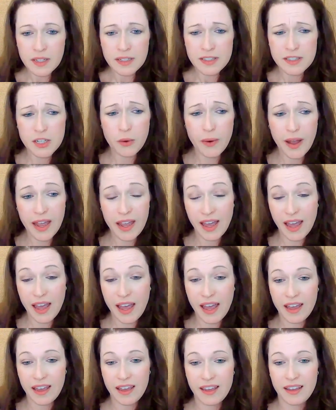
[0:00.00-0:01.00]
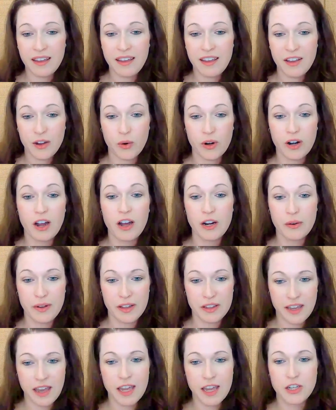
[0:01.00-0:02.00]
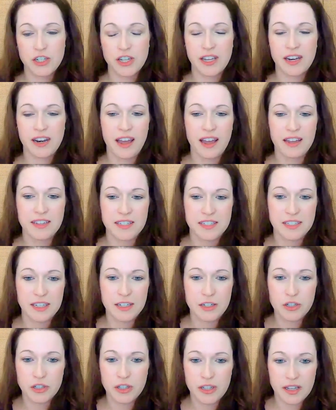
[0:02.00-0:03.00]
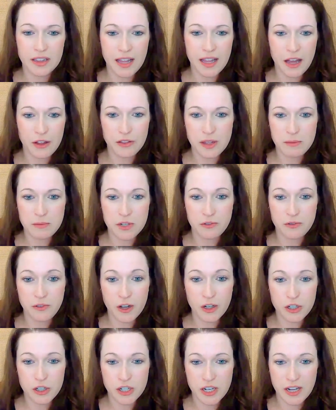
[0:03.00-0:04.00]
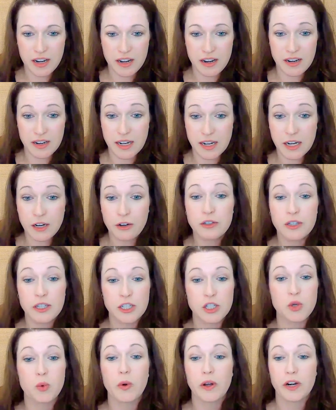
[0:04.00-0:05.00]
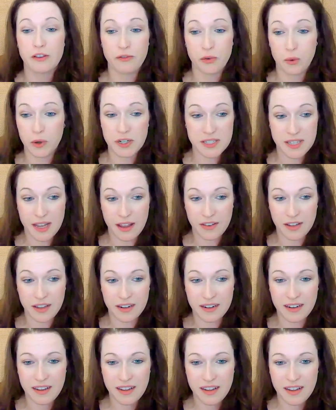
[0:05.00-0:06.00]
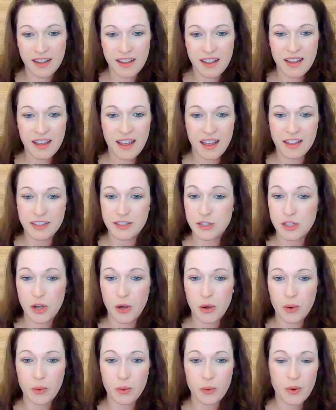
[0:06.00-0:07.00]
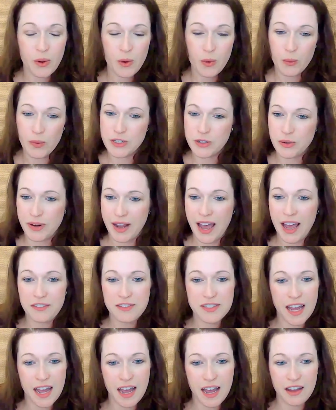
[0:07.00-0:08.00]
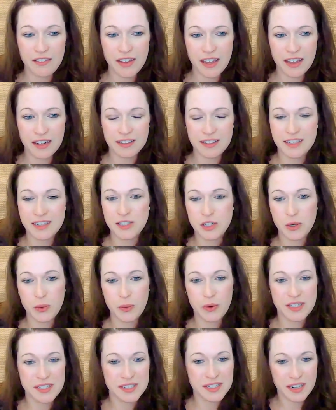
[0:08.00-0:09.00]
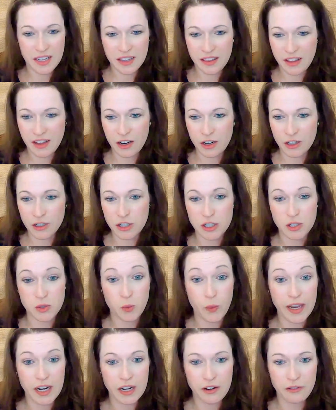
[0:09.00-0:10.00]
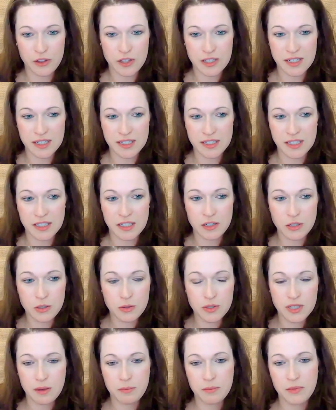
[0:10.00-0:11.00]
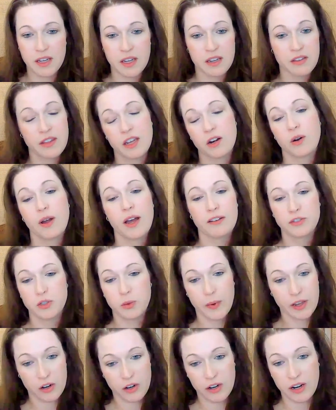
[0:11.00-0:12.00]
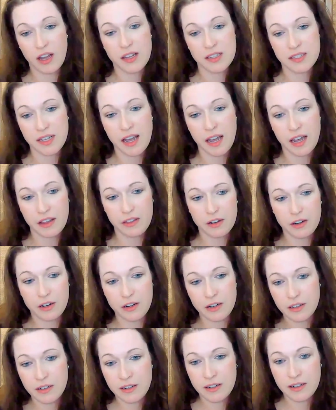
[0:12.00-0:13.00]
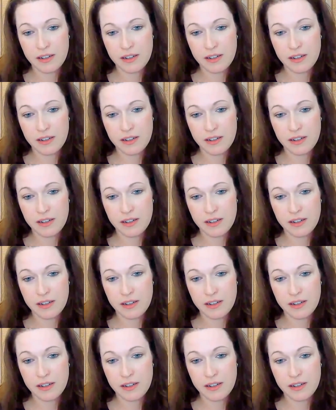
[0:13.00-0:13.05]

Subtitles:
So AA, or auto allocation, has essentially allowed them to function nearly 24/7. So we don't have to have analysts who are sitting there just waiting for the DC to do something, and they don't have to wait on us either.